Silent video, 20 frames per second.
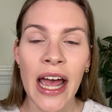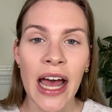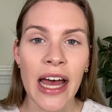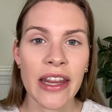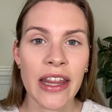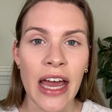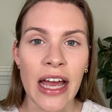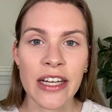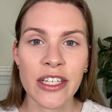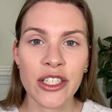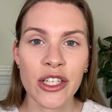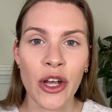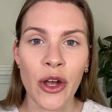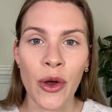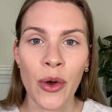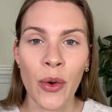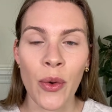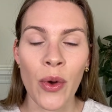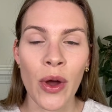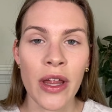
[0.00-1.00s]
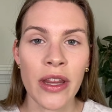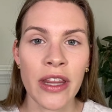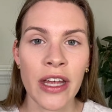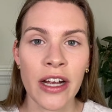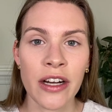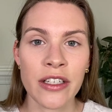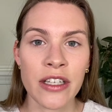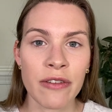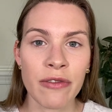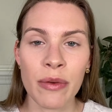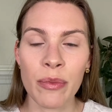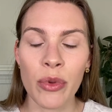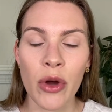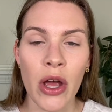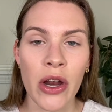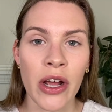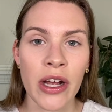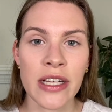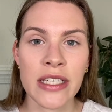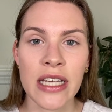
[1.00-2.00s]
that show their different
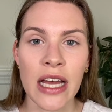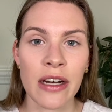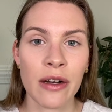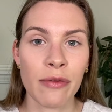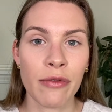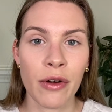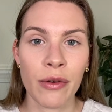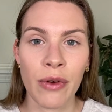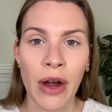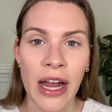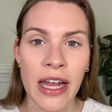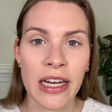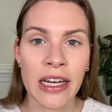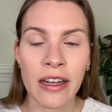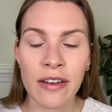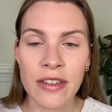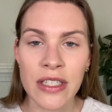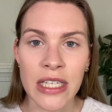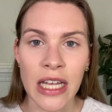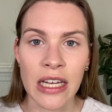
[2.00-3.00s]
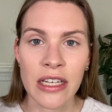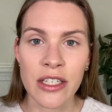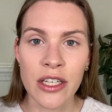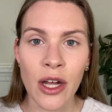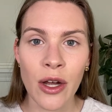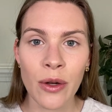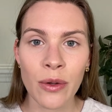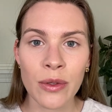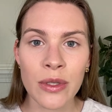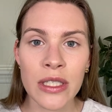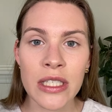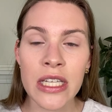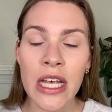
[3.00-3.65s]
products on a variety of skin tones.